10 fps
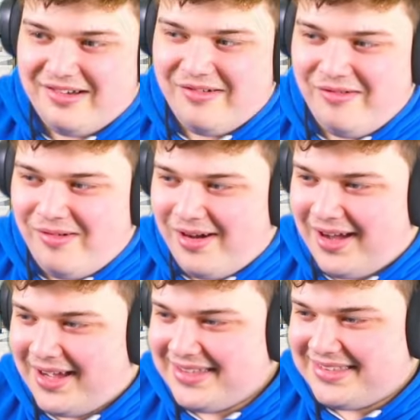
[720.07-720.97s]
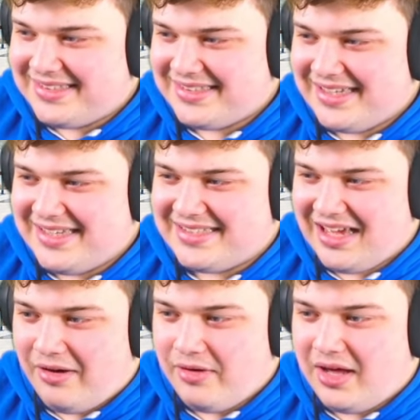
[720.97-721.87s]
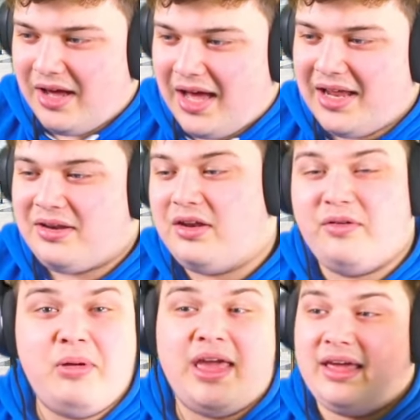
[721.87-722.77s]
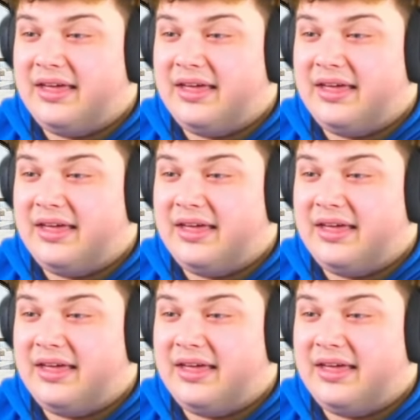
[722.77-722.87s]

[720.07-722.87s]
What is going... And another pink.